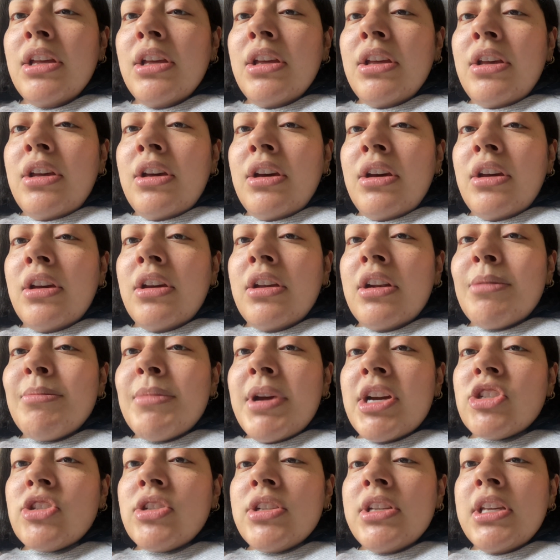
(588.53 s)
good. I'm
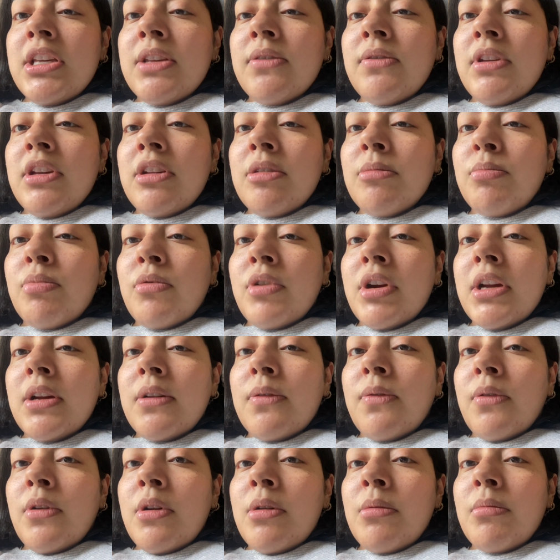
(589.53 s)
actually giving a break
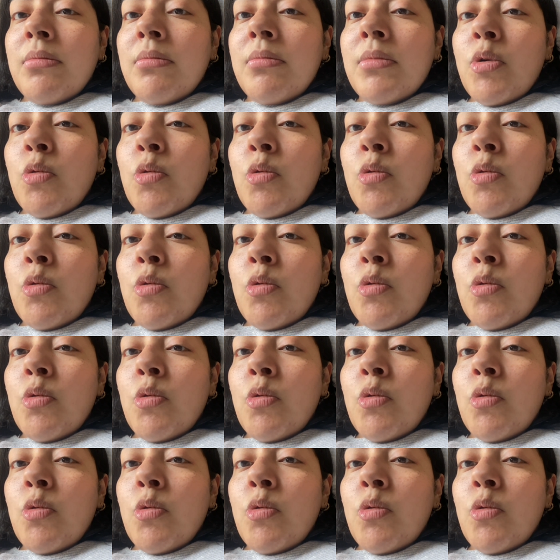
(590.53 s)
from